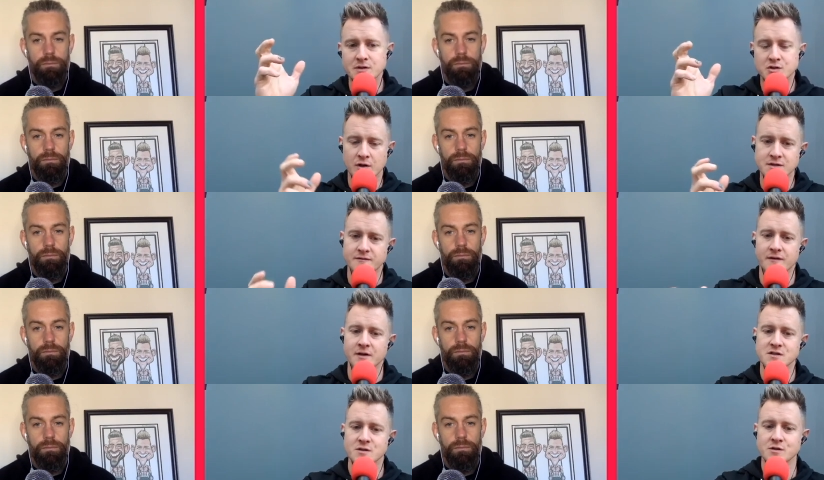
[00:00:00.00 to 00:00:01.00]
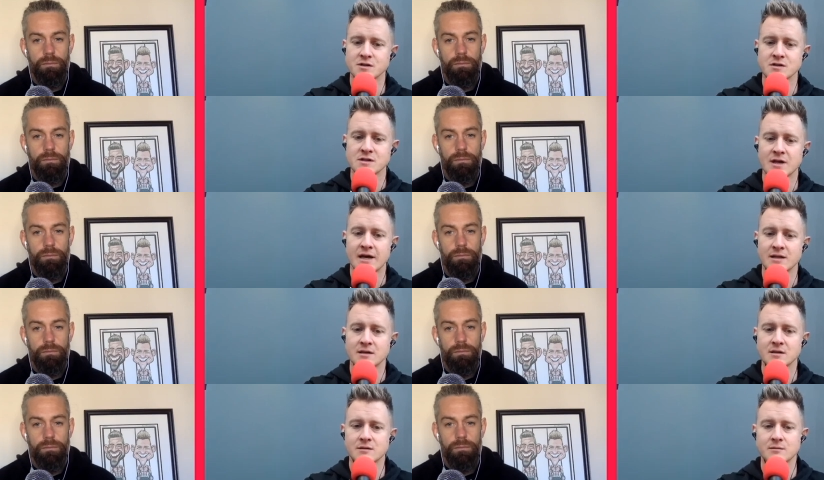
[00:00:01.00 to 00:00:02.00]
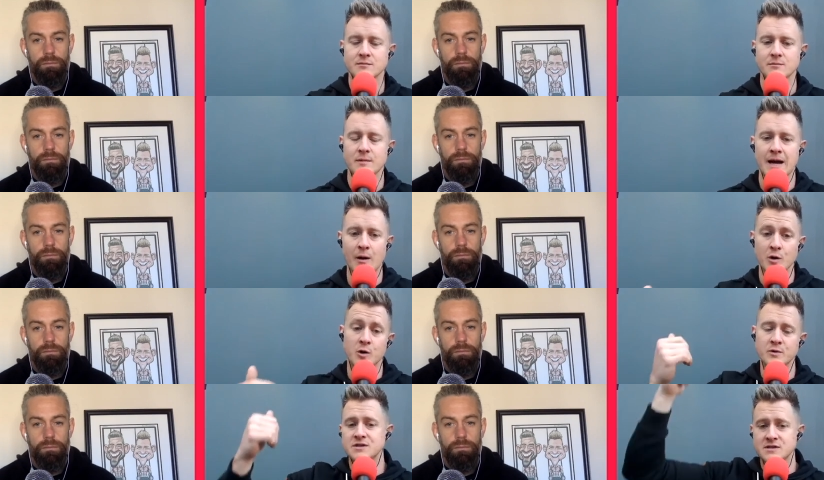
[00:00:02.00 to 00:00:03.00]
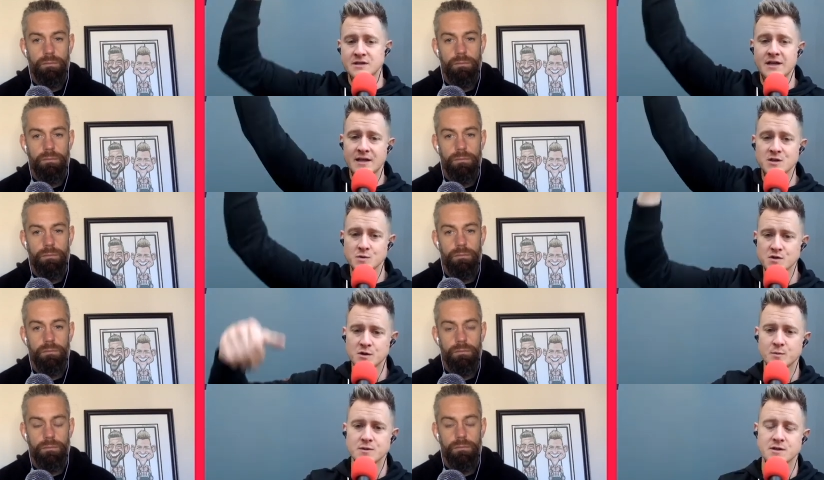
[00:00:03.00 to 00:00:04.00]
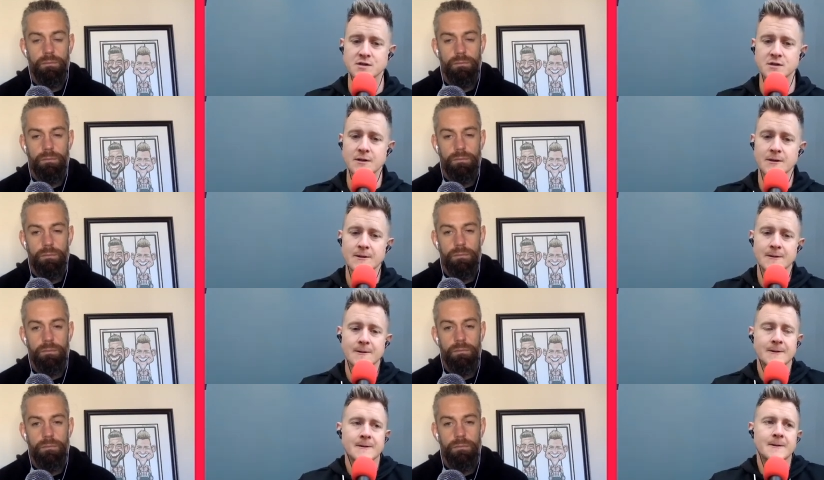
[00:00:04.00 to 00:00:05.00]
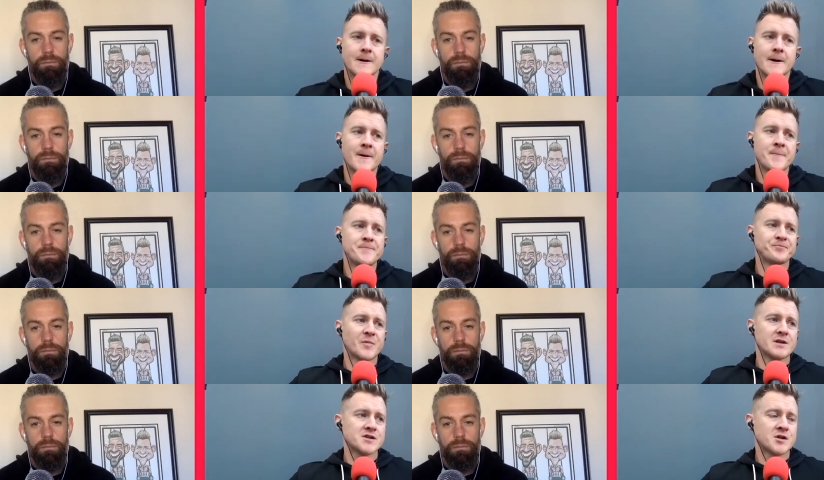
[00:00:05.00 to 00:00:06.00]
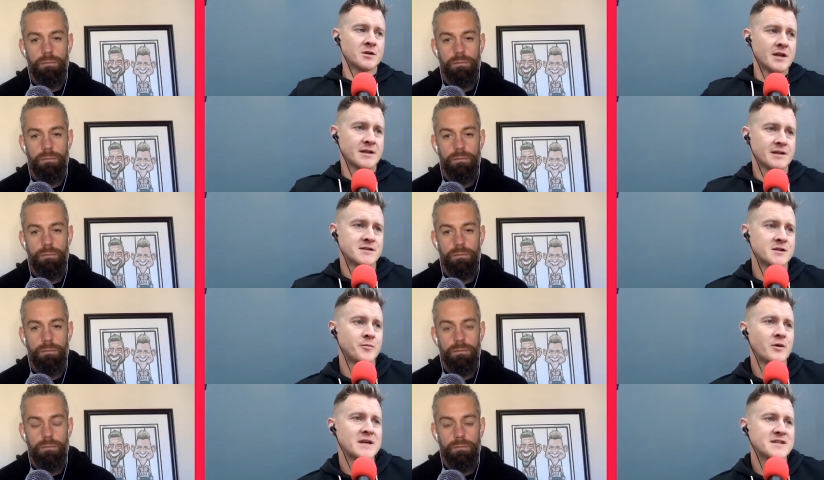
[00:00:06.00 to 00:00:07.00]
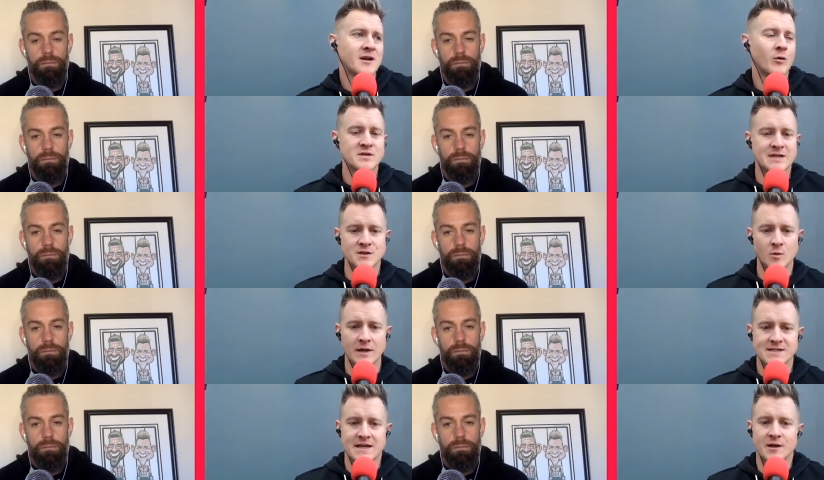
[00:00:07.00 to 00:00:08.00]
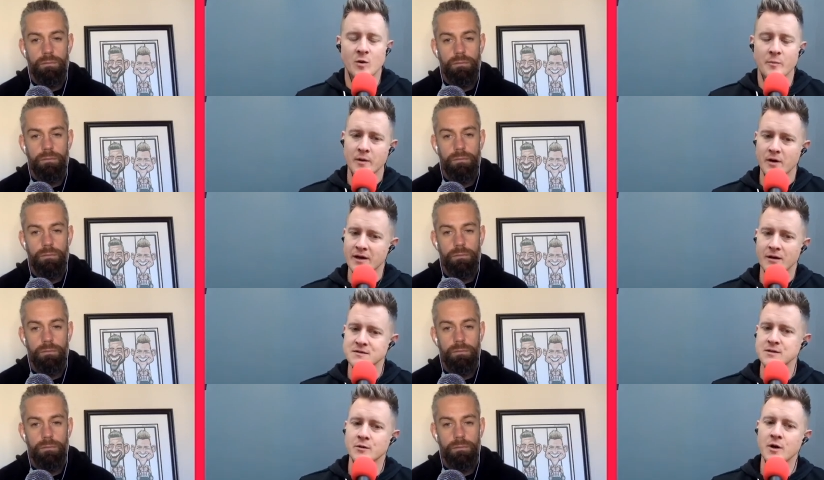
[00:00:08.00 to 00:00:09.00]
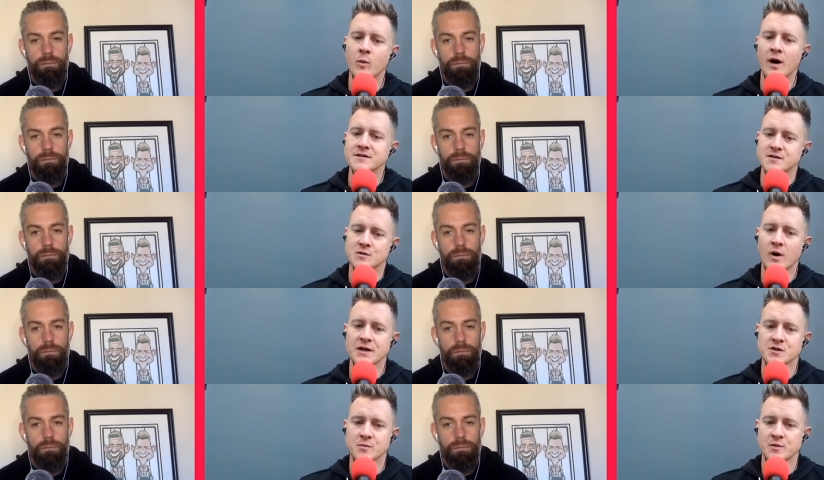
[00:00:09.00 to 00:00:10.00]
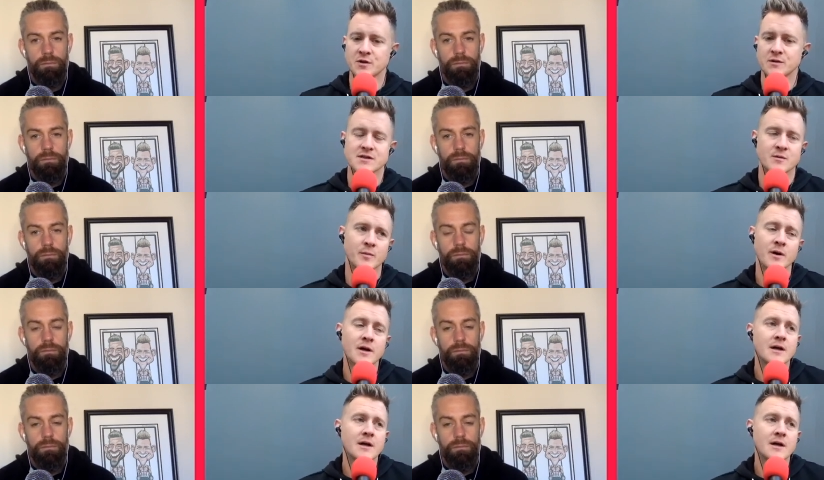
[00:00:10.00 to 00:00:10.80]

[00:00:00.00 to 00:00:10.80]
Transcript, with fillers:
Speaker 1: trying to find a solution to the end outcome, which is to get into a certain position. Um, so to your point, that's kind of all sounds quite technical, and people go, okay, I'm still no wiser to what I should be doing, Tim, but